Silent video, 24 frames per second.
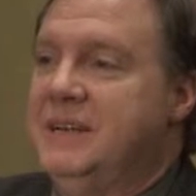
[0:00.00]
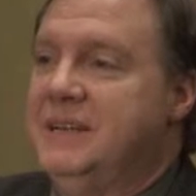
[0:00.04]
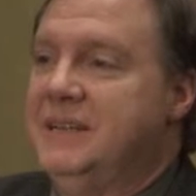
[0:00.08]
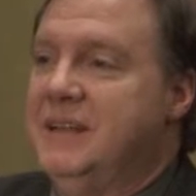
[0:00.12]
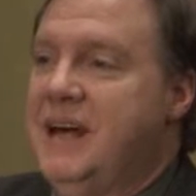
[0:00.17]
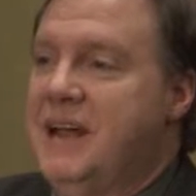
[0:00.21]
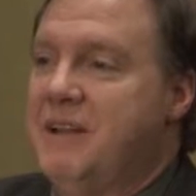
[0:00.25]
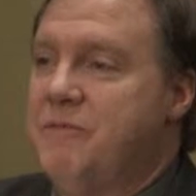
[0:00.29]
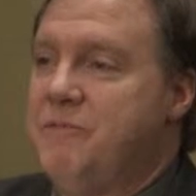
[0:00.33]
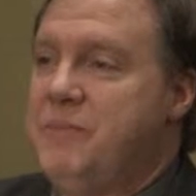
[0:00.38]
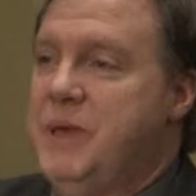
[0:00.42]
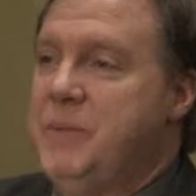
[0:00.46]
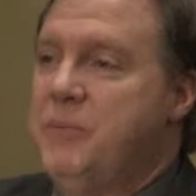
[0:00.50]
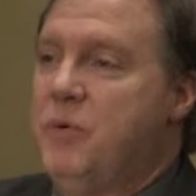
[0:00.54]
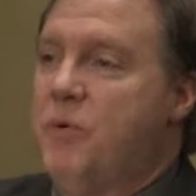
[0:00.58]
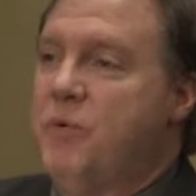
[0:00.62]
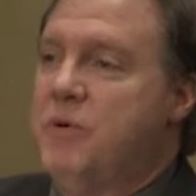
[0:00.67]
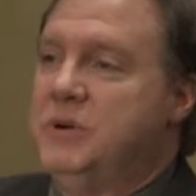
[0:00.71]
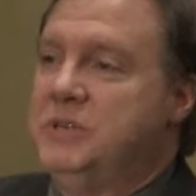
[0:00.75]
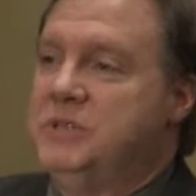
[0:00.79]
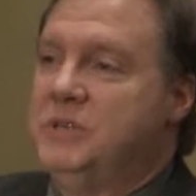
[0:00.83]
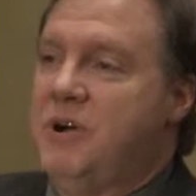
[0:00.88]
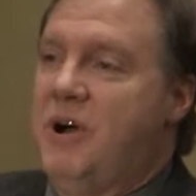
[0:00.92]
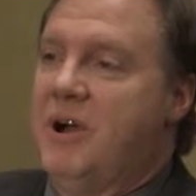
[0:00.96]
a lot of people
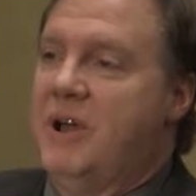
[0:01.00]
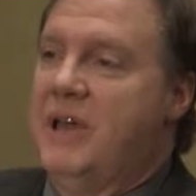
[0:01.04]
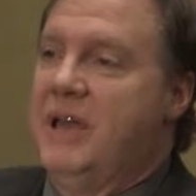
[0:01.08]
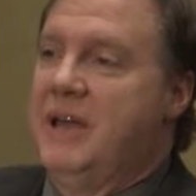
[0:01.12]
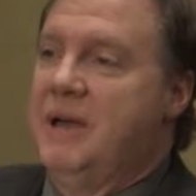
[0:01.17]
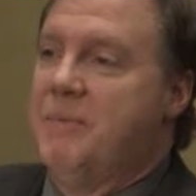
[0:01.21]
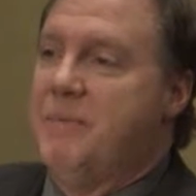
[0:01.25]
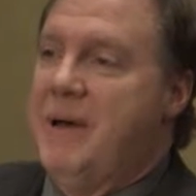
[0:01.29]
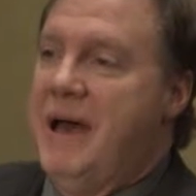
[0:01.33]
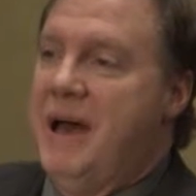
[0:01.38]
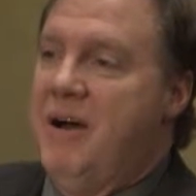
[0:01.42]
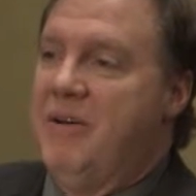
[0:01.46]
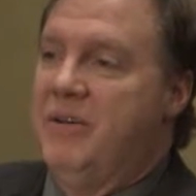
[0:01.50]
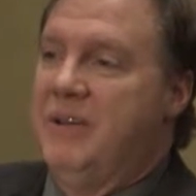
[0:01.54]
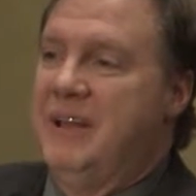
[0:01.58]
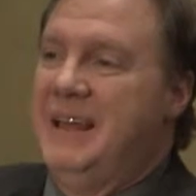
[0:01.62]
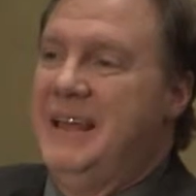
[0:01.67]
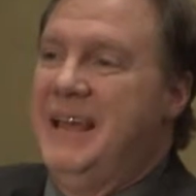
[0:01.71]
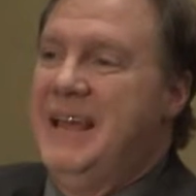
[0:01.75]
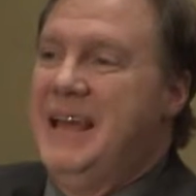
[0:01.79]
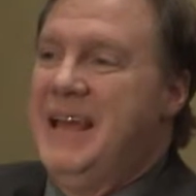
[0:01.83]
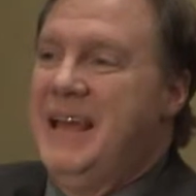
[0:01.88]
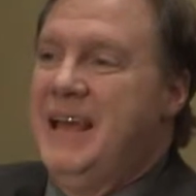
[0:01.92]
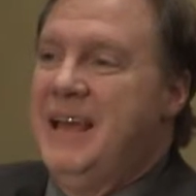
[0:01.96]
were talking
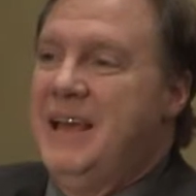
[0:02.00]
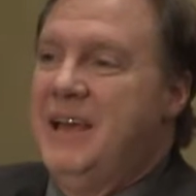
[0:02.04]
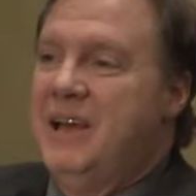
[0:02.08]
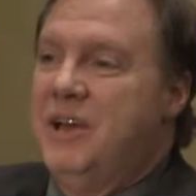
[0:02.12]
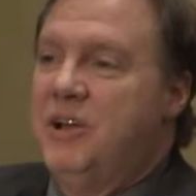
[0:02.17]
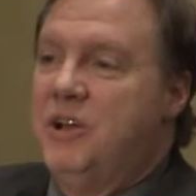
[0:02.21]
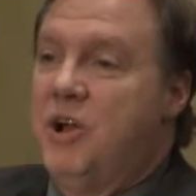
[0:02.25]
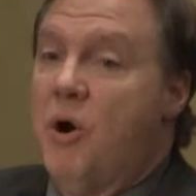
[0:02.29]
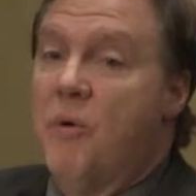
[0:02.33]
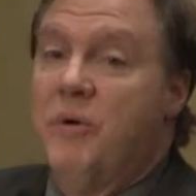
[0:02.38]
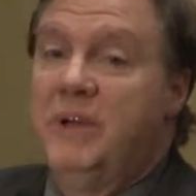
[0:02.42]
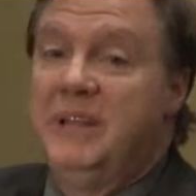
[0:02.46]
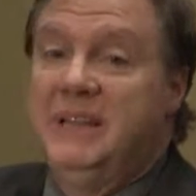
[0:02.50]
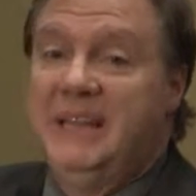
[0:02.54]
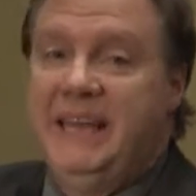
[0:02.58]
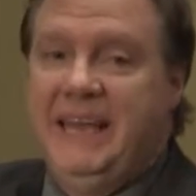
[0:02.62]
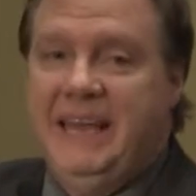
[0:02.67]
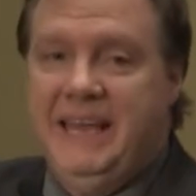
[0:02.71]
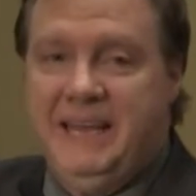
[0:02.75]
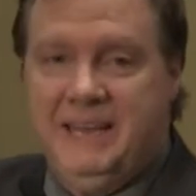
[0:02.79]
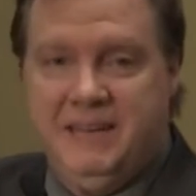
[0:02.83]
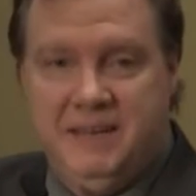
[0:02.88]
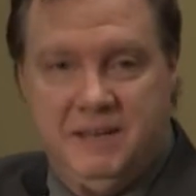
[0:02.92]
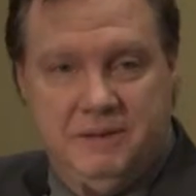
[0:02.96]
about going
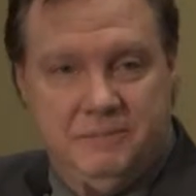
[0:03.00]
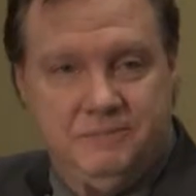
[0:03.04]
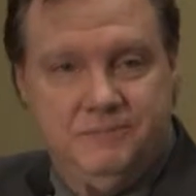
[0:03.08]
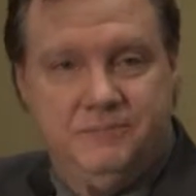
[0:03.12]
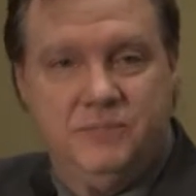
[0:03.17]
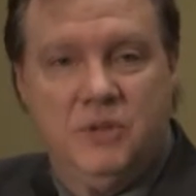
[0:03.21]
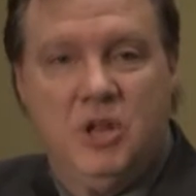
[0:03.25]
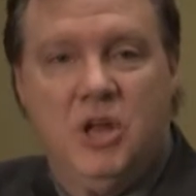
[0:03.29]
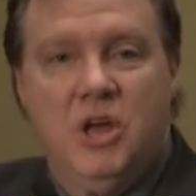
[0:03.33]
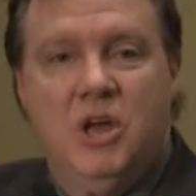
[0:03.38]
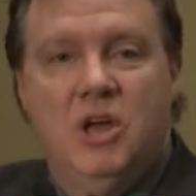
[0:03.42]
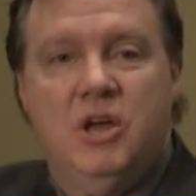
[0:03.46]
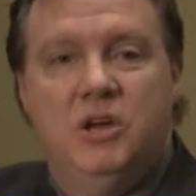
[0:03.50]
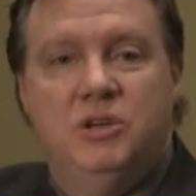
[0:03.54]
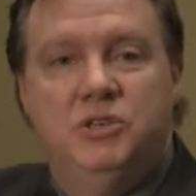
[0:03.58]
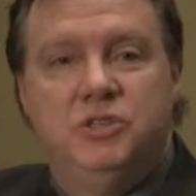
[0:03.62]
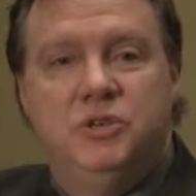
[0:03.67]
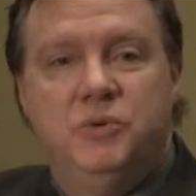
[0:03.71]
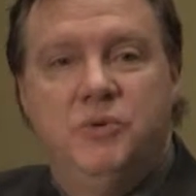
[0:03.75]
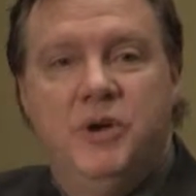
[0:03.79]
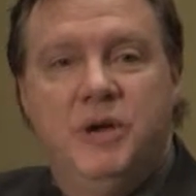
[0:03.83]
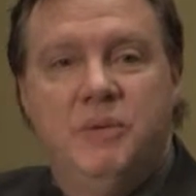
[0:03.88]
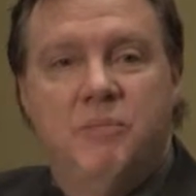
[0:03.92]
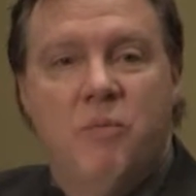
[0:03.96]
lean,
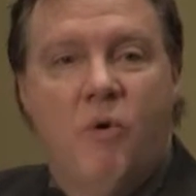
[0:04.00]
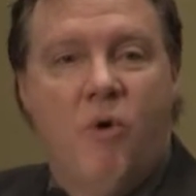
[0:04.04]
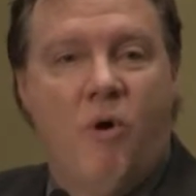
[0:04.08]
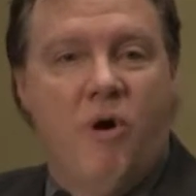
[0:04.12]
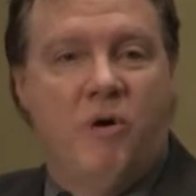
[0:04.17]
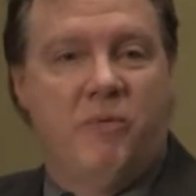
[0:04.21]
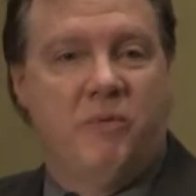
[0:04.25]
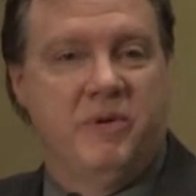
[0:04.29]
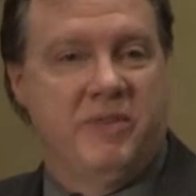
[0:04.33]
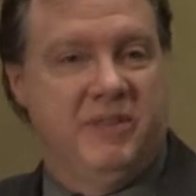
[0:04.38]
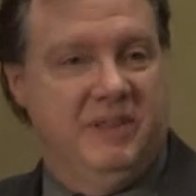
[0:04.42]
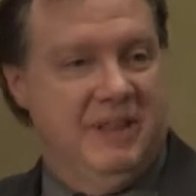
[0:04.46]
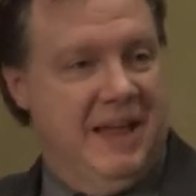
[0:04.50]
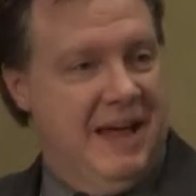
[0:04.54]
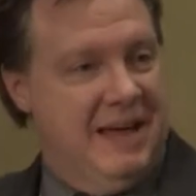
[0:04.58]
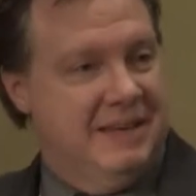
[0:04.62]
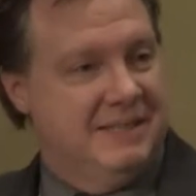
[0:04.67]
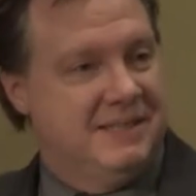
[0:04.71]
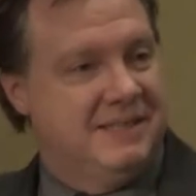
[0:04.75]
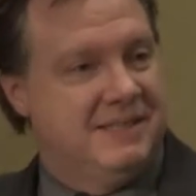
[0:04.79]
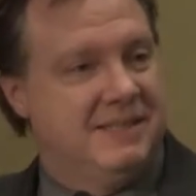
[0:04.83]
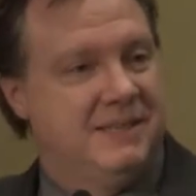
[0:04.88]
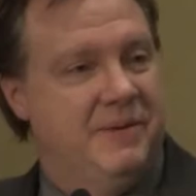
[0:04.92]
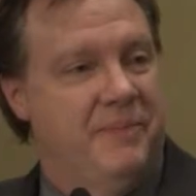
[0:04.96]
doing more with
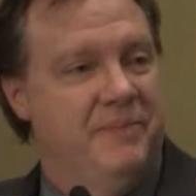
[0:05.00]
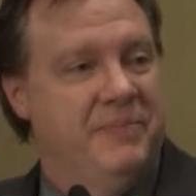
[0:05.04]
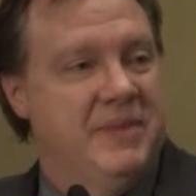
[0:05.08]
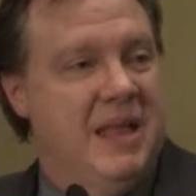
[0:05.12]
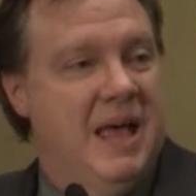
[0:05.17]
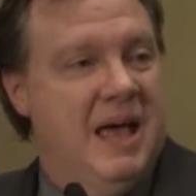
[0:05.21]
less.